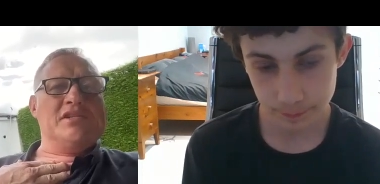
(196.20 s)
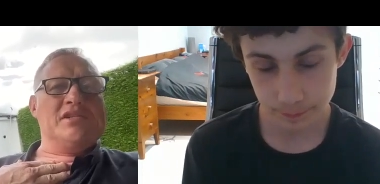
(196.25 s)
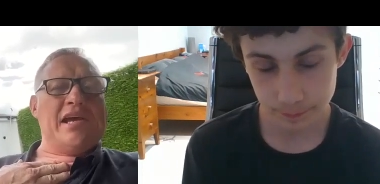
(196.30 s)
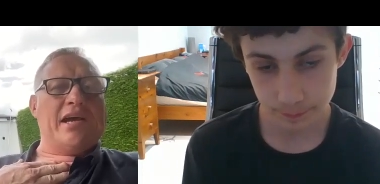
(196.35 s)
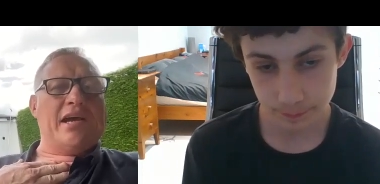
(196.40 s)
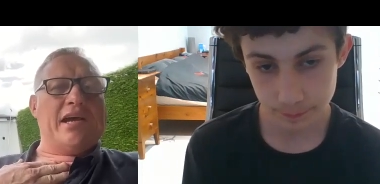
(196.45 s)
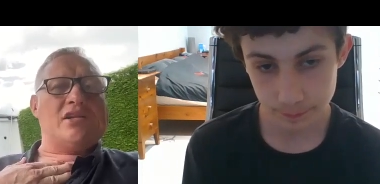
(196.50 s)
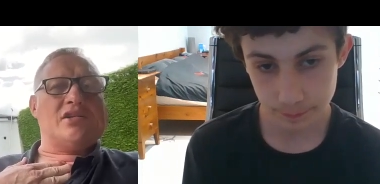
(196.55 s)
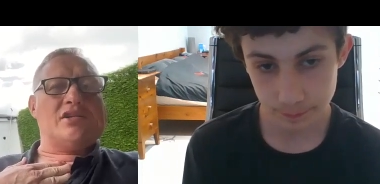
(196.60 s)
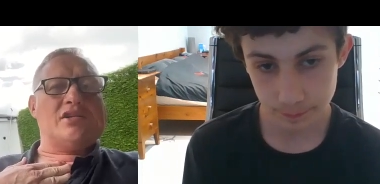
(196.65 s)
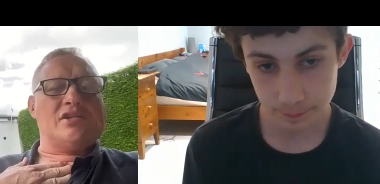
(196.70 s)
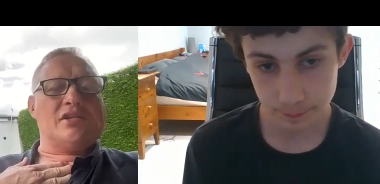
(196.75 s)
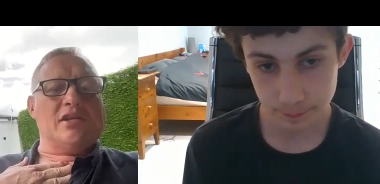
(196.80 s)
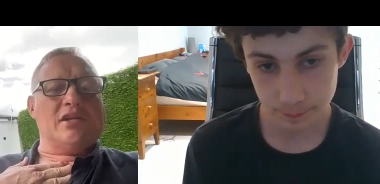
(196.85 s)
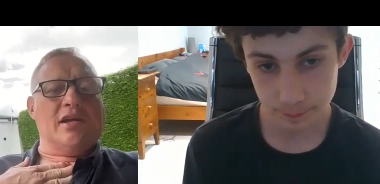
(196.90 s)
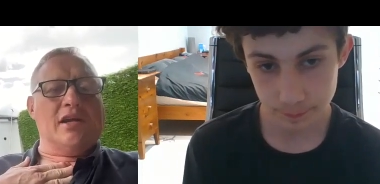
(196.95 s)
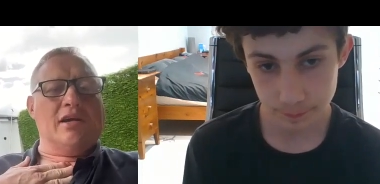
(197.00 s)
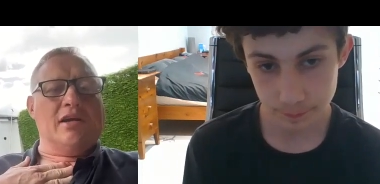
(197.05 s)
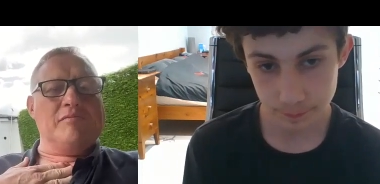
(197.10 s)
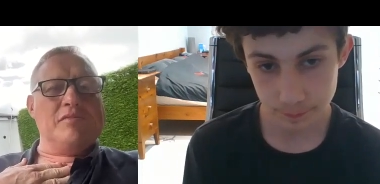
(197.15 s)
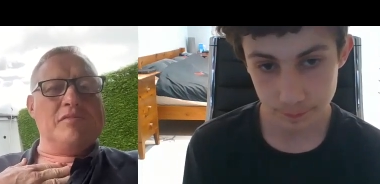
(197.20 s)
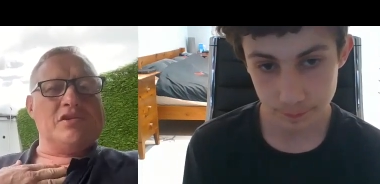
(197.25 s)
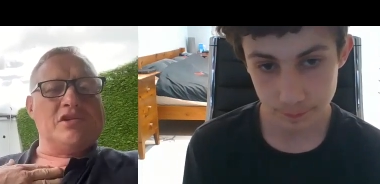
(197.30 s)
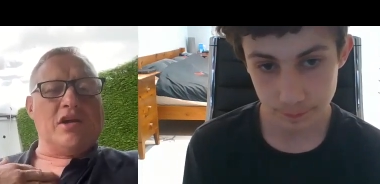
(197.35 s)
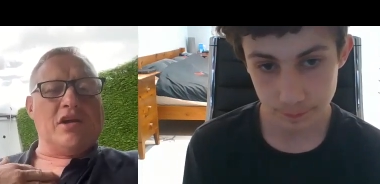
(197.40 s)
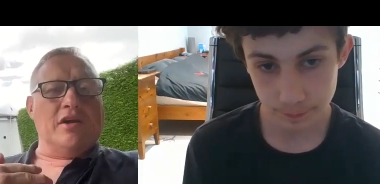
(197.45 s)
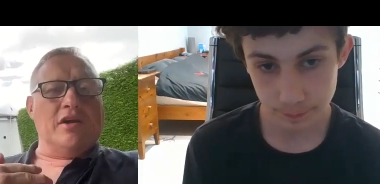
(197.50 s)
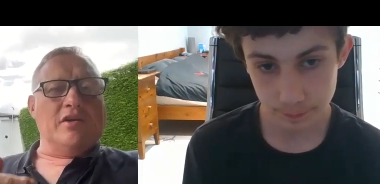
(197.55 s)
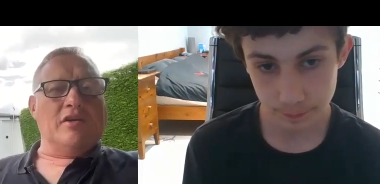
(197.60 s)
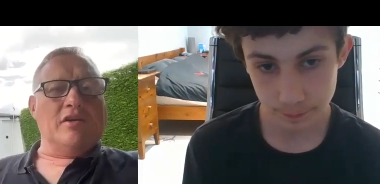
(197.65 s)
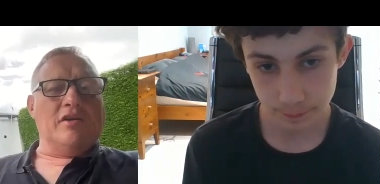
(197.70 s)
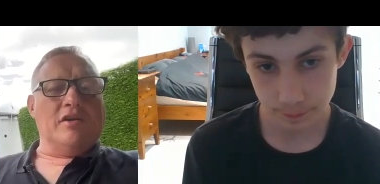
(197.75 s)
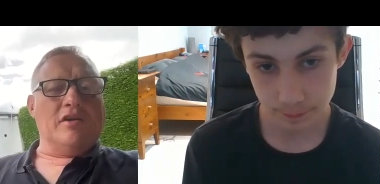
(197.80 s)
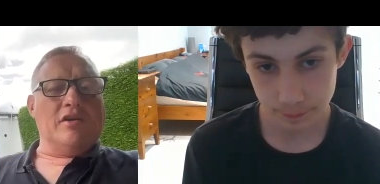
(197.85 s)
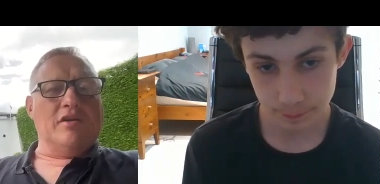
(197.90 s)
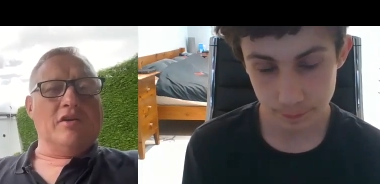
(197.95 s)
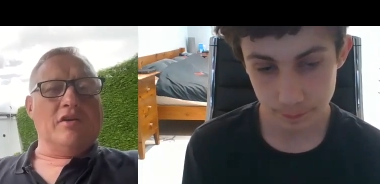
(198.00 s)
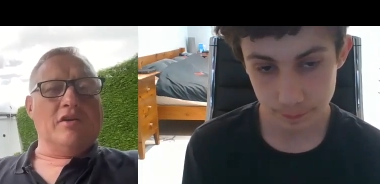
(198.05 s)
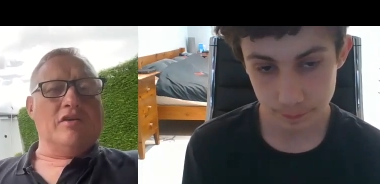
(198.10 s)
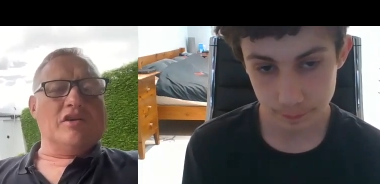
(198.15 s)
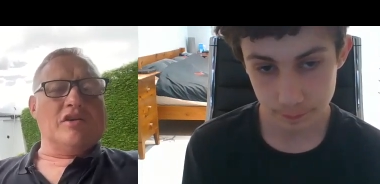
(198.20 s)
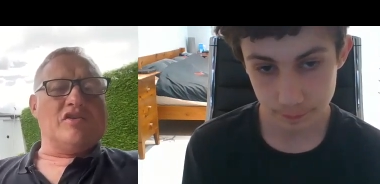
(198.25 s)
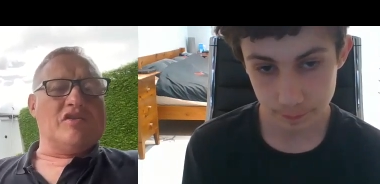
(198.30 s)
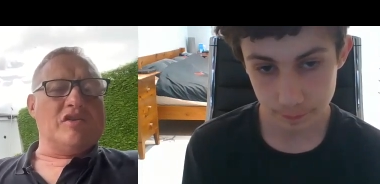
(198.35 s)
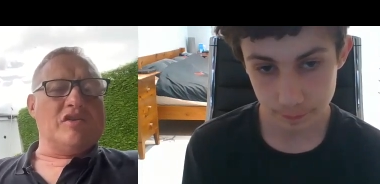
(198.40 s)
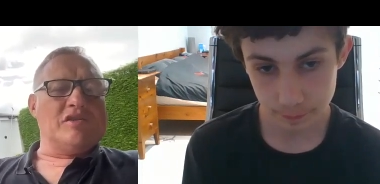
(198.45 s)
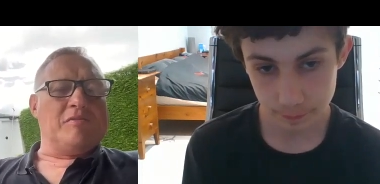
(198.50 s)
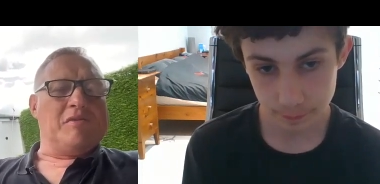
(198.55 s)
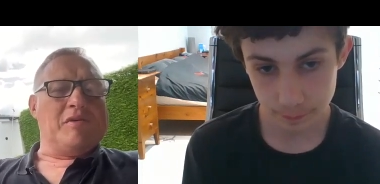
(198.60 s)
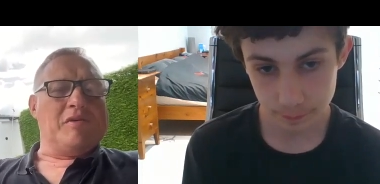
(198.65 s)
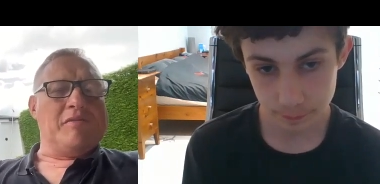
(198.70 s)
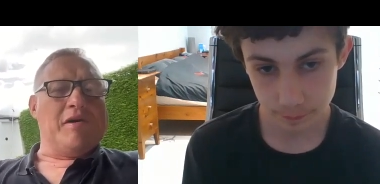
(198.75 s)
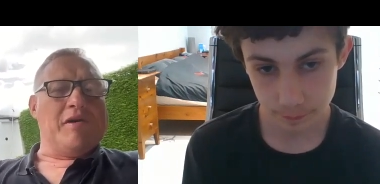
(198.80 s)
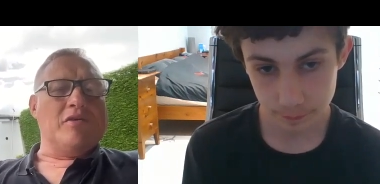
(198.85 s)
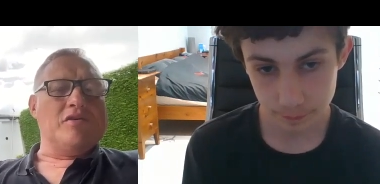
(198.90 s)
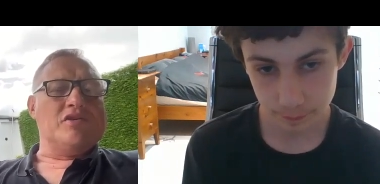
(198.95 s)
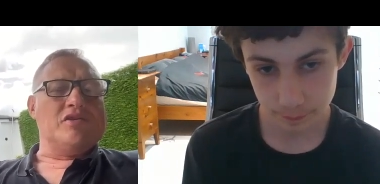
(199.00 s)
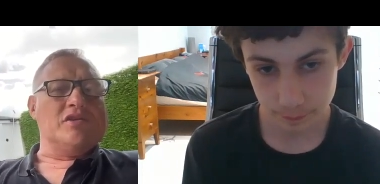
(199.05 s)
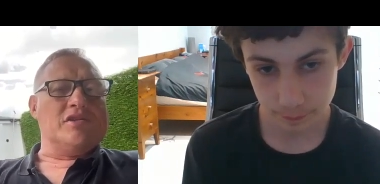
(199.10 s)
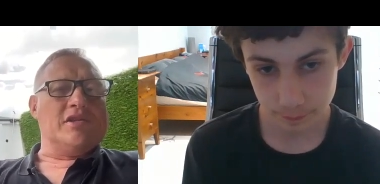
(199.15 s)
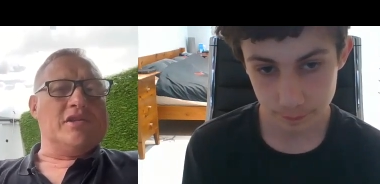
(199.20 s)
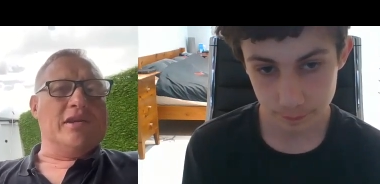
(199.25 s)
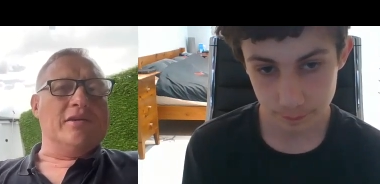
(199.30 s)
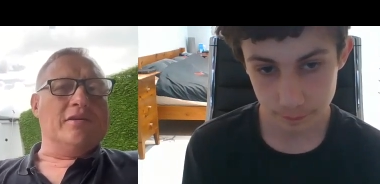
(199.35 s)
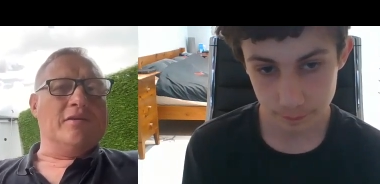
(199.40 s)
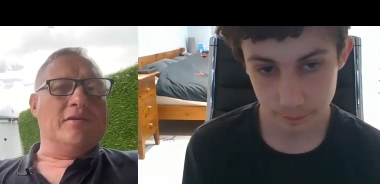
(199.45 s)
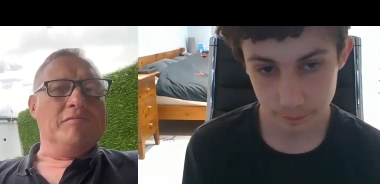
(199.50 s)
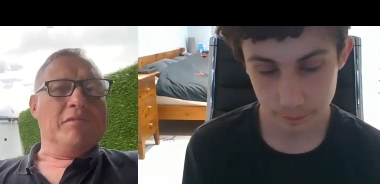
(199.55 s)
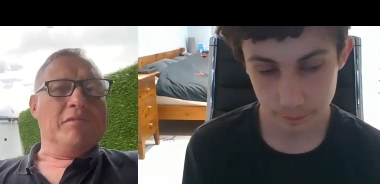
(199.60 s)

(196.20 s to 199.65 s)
Speaker 1: Zach's um, signed under us as a promotion deal.